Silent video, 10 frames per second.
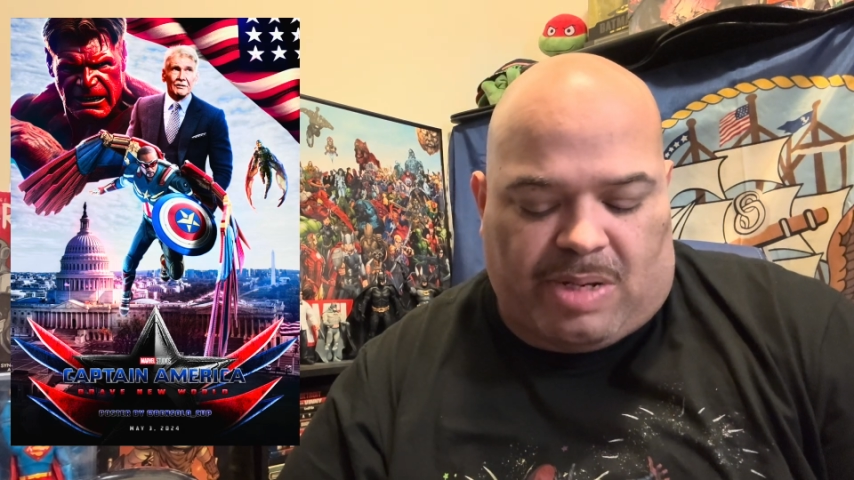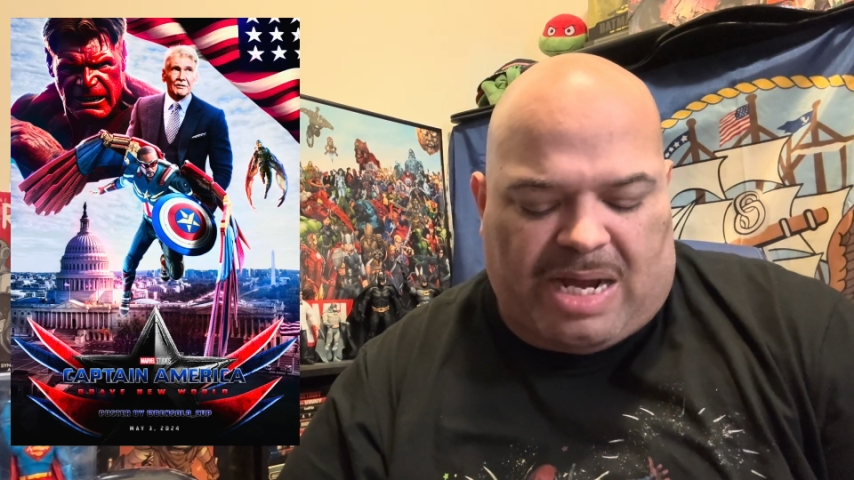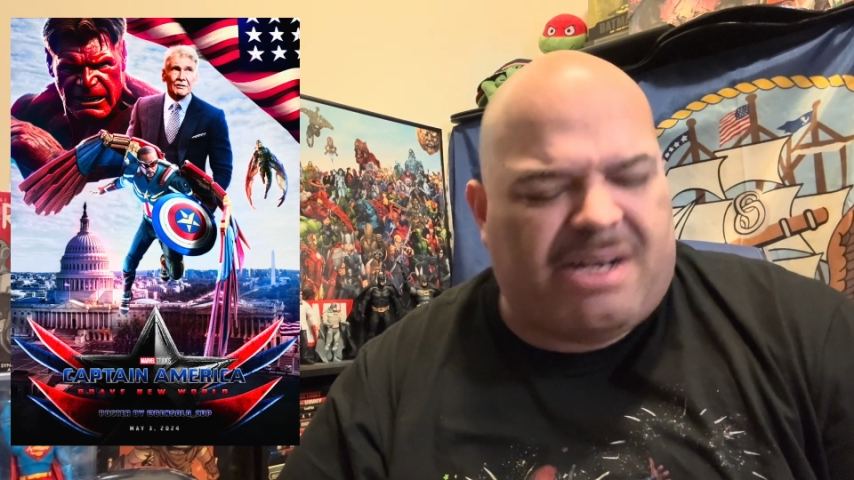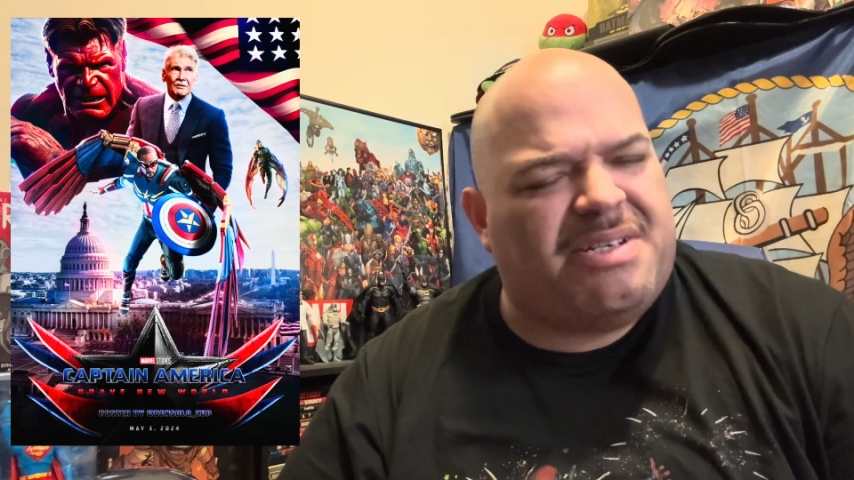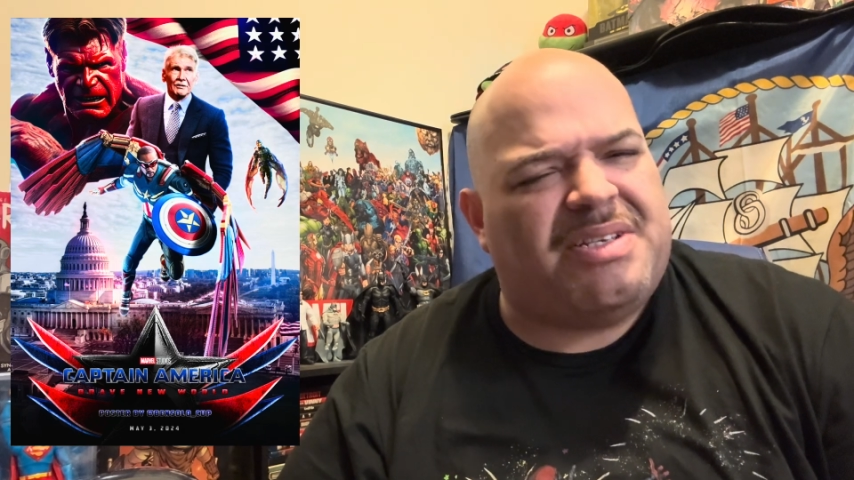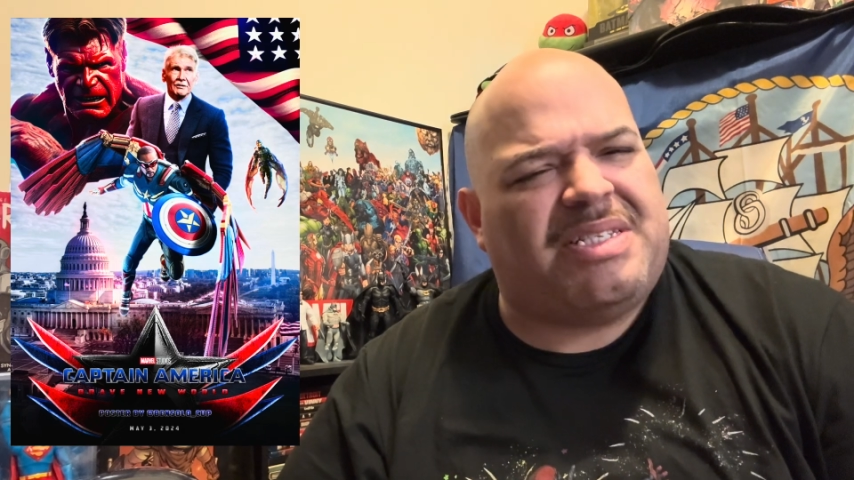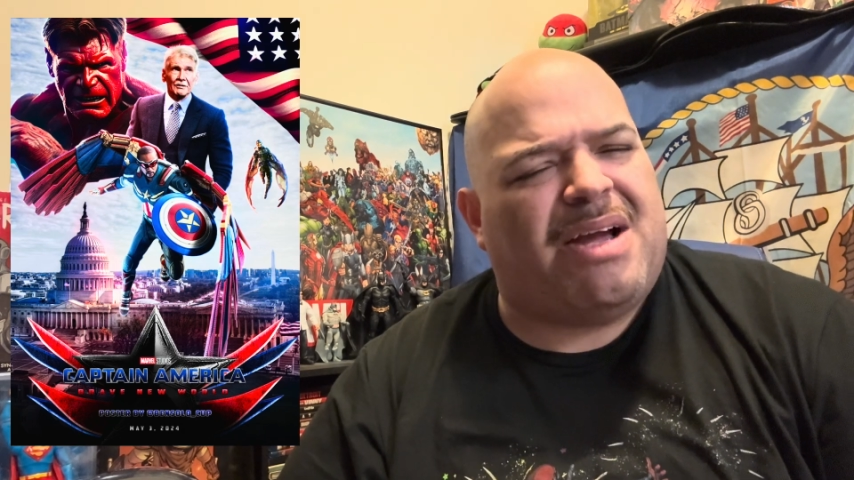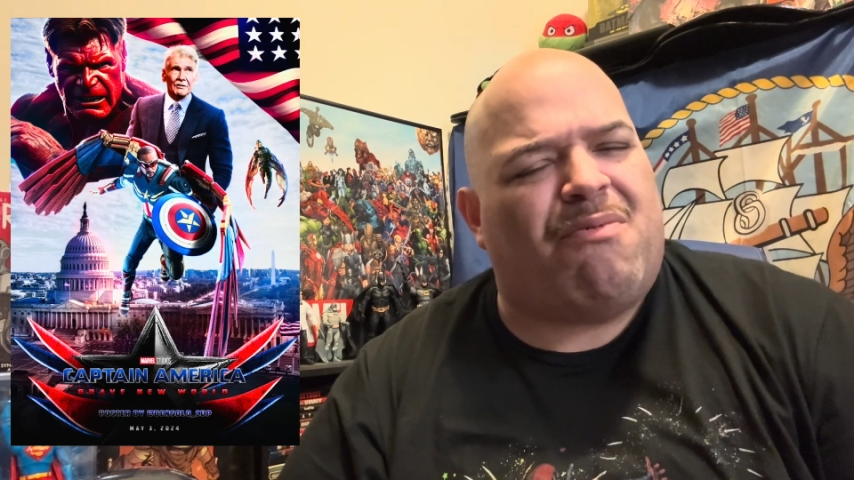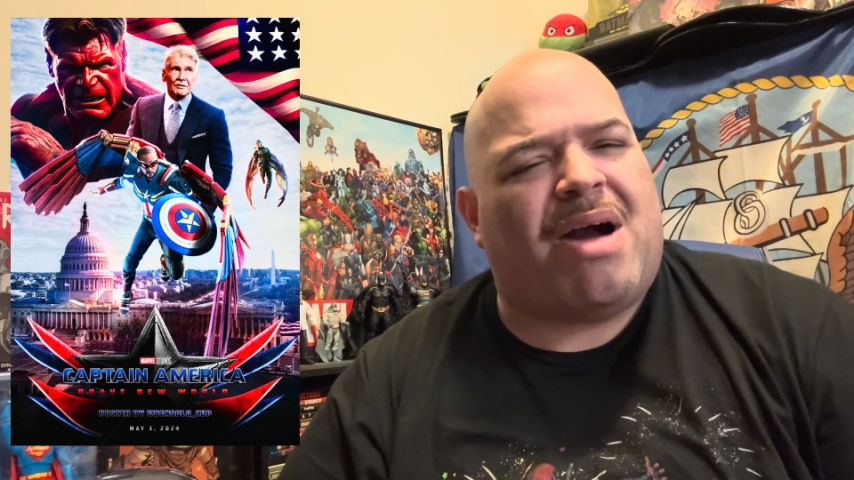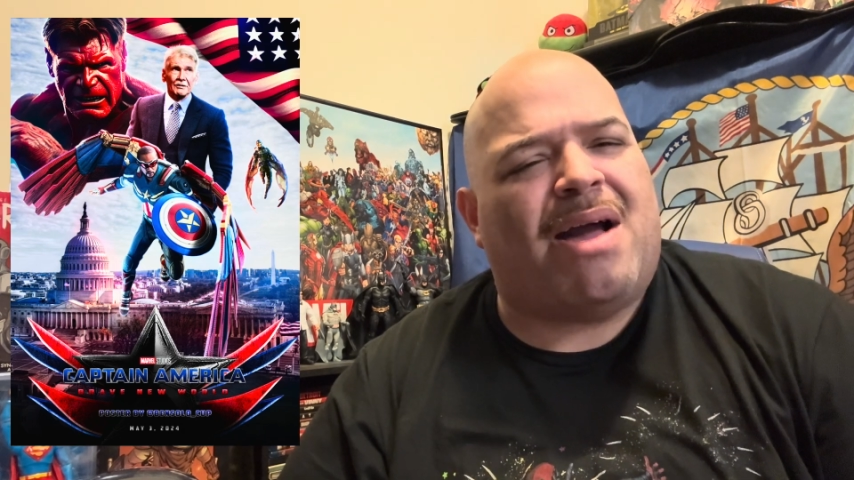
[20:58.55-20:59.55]
I didn't
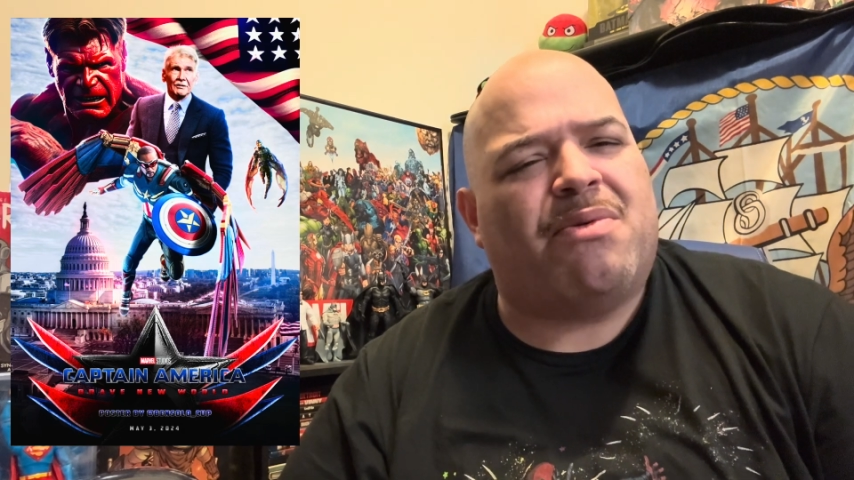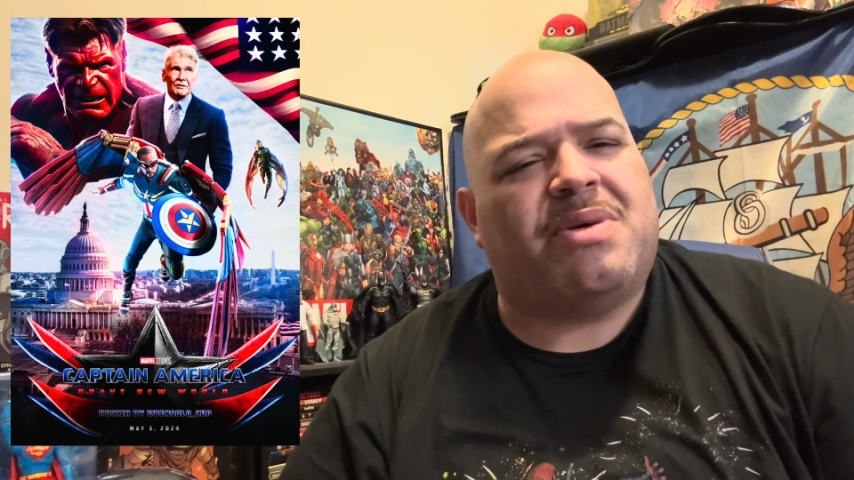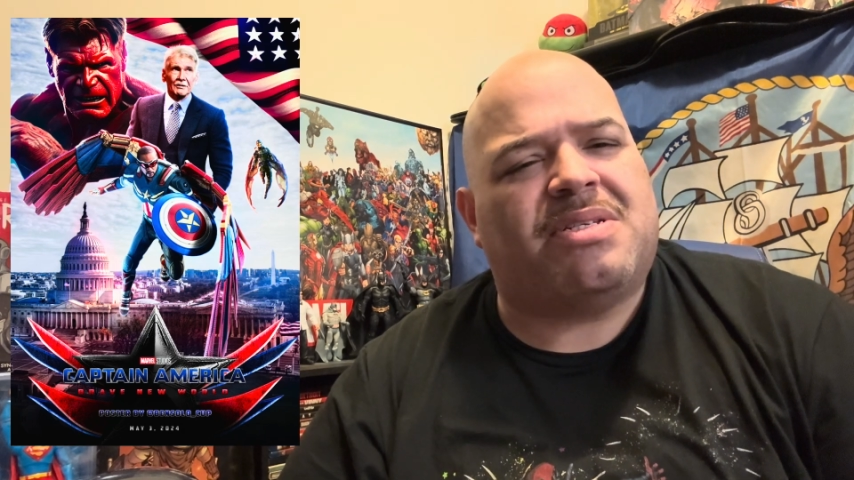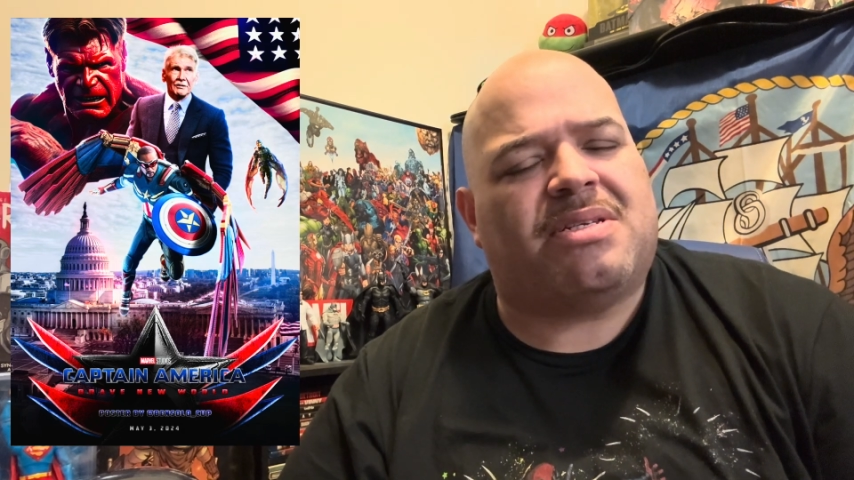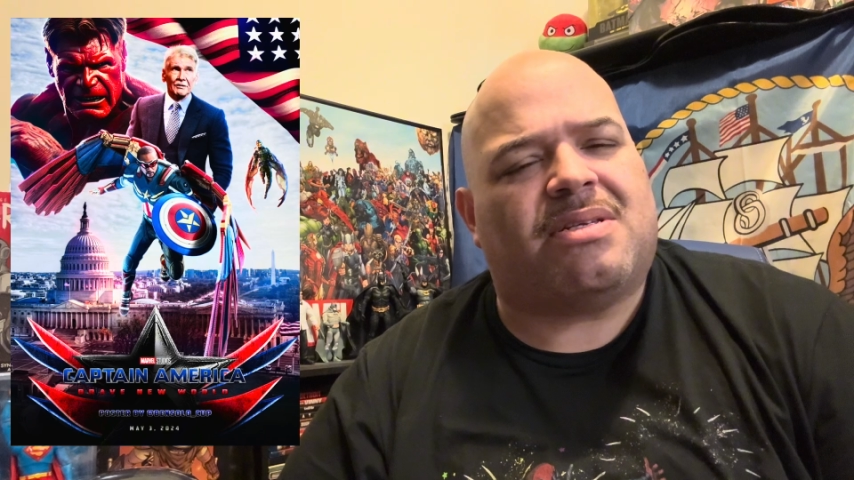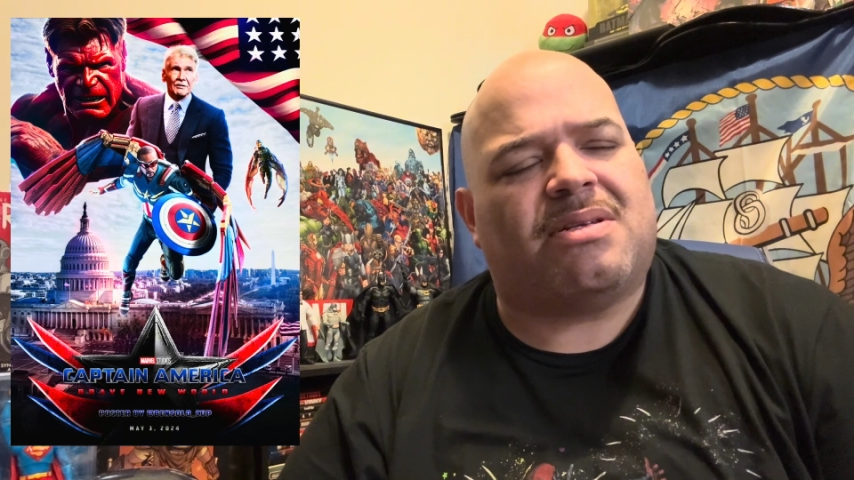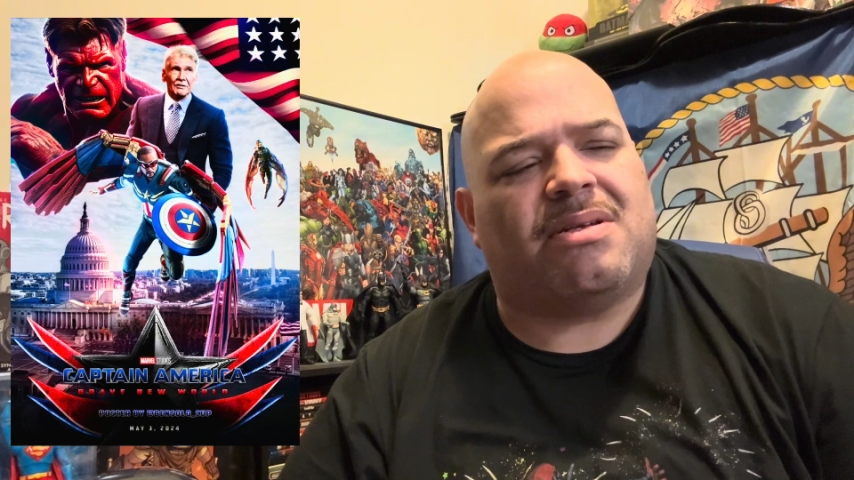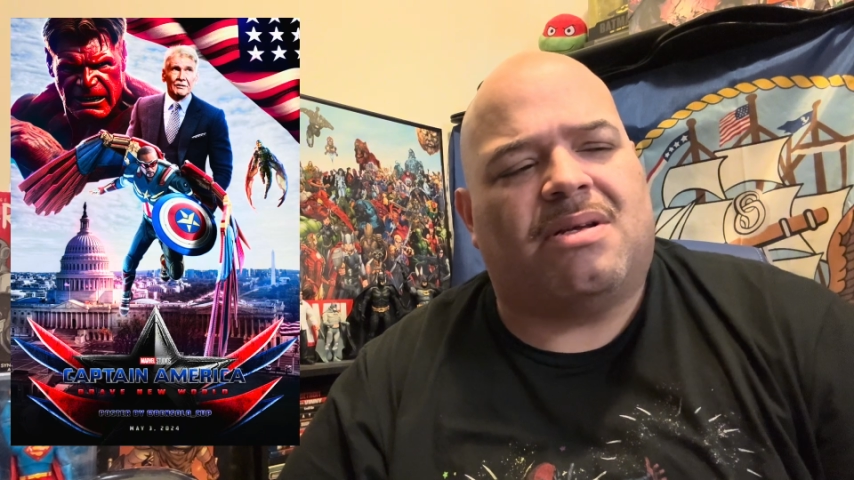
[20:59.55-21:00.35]
understand why was